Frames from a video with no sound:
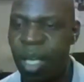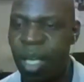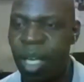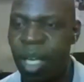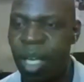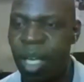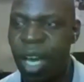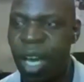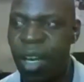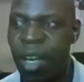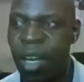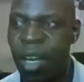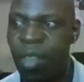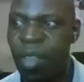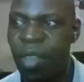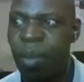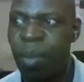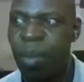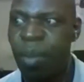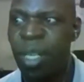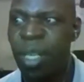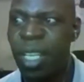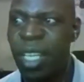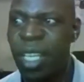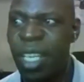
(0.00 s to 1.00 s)
another
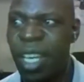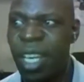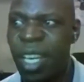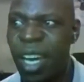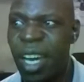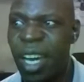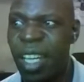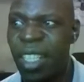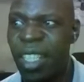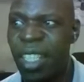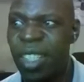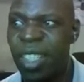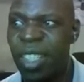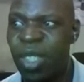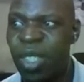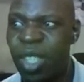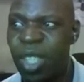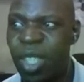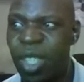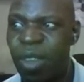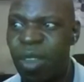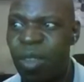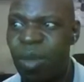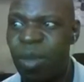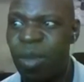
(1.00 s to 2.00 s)
player
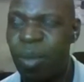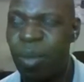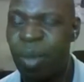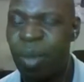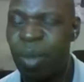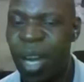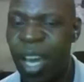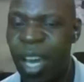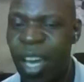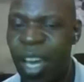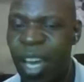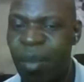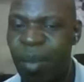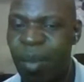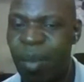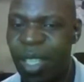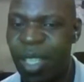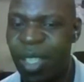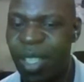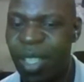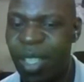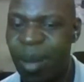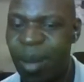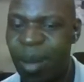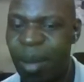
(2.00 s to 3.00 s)
instead of Brian
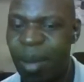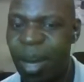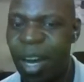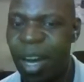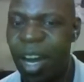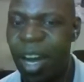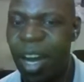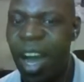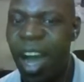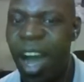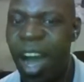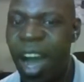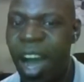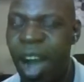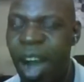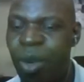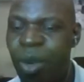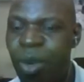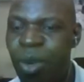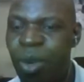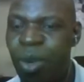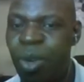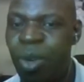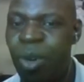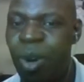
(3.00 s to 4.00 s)
Masaba. I
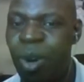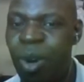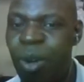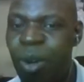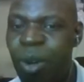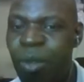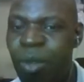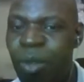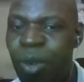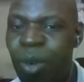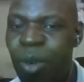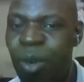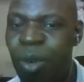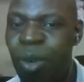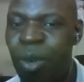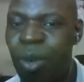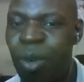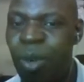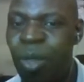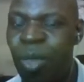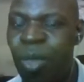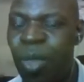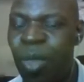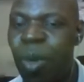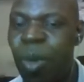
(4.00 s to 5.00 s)
could go for
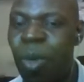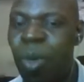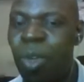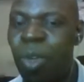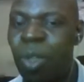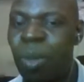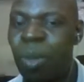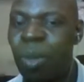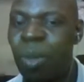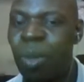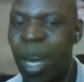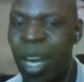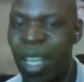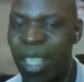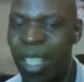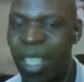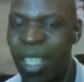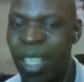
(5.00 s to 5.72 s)
the old man.